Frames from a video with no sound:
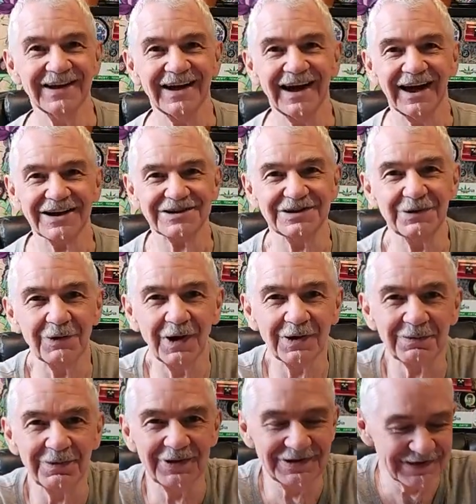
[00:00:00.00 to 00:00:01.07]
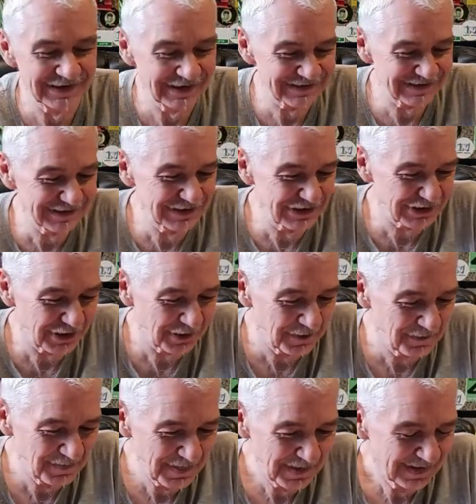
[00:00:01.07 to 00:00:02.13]
Actually, welcome to the THC show.
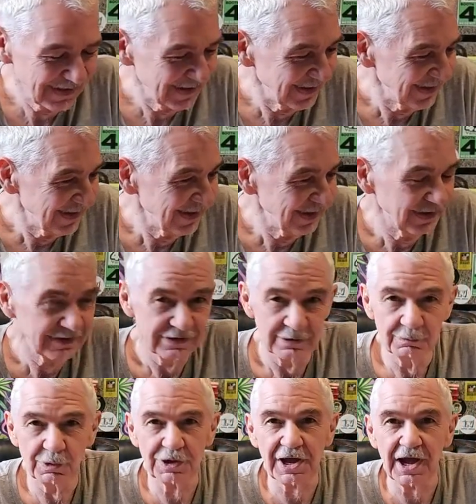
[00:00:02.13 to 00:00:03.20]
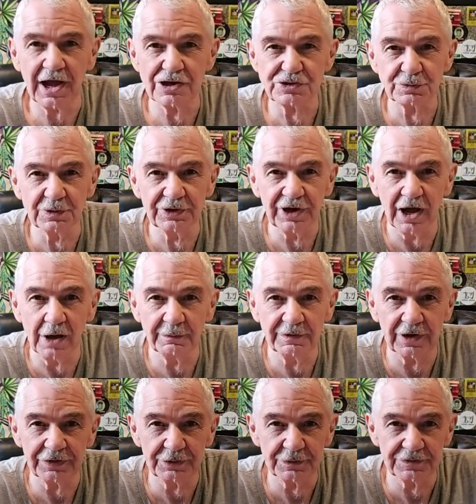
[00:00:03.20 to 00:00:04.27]
A little more casual now. We
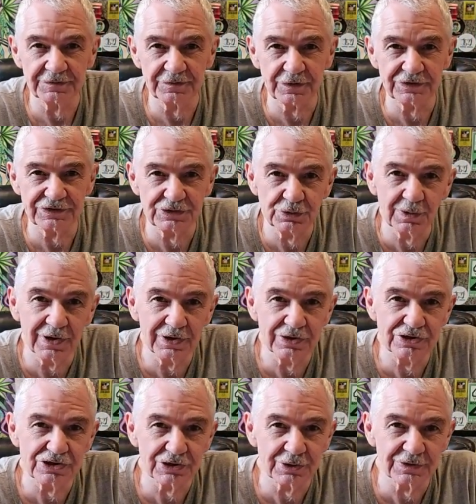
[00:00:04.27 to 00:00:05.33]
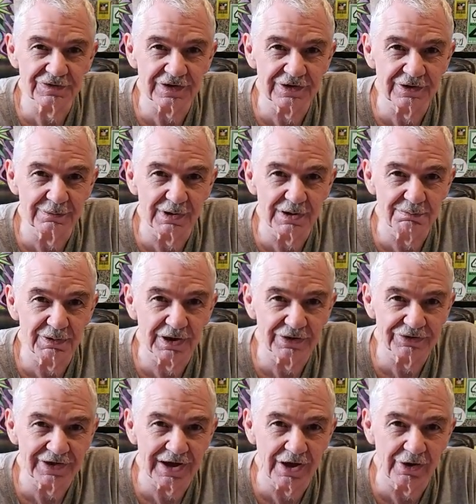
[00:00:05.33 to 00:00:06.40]
got those first 200 shows under my belt
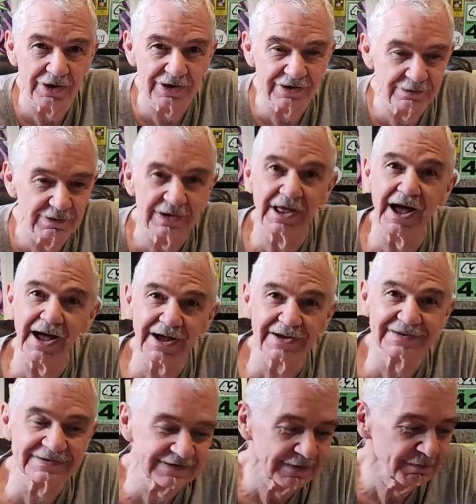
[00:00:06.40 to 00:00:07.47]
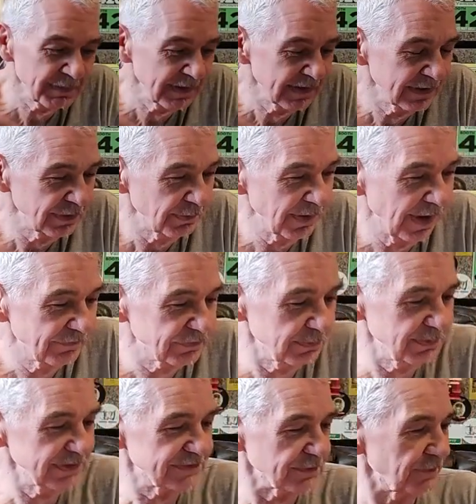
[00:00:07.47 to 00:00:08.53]
now. I can relax. Don't have to
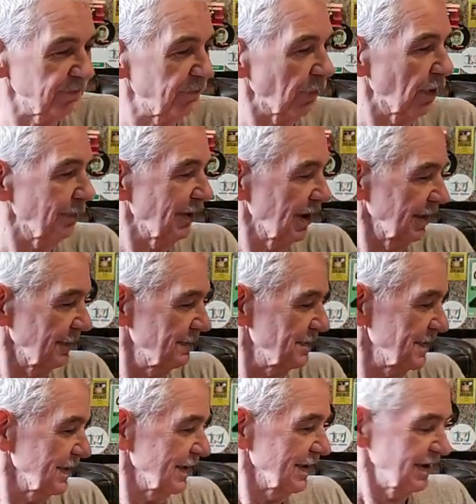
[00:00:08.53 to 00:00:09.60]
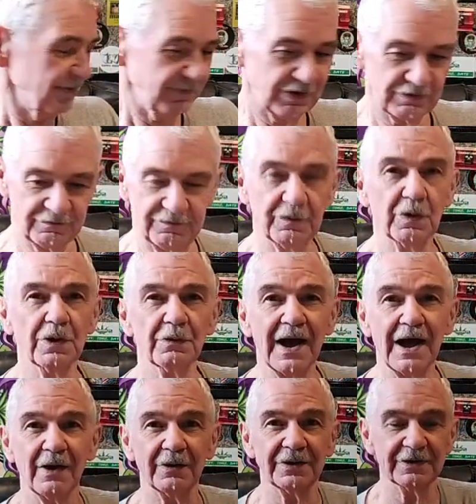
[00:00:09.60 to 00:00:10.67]
be so formal. We can fool
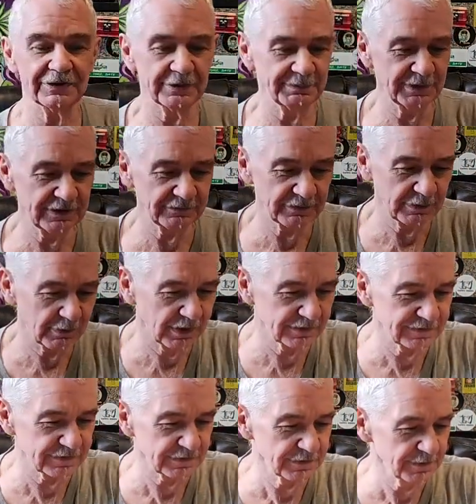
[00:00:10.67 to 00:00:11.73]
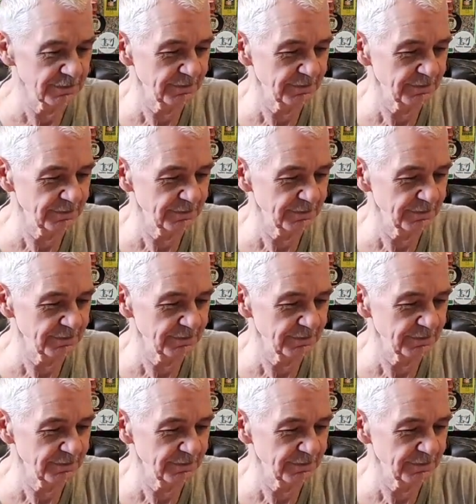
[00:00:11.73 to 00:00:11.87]
around a little bit if we want to.